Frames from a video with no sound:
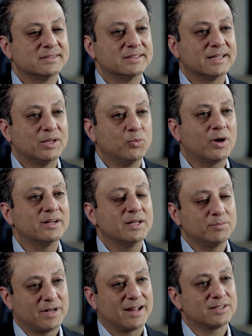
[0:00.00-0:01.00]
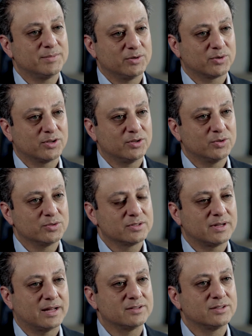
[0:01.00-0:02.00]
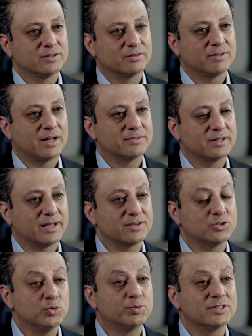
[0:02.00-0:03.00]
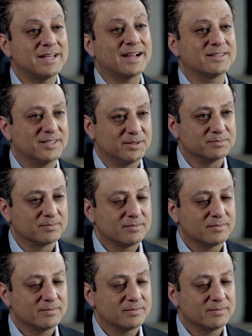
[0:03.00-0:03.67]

He wanted him not to be recused and still involved in the case to protect him.